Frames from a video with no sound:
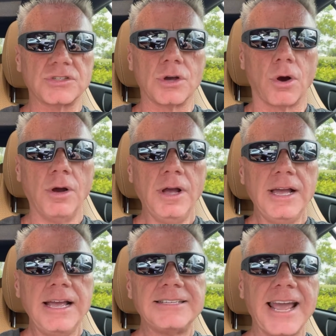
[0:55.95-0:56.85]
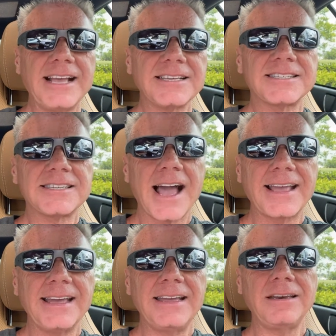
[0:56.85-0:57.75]
So take a
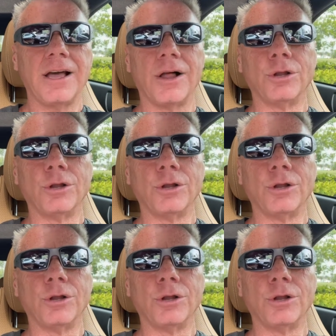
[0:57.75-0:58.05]
second,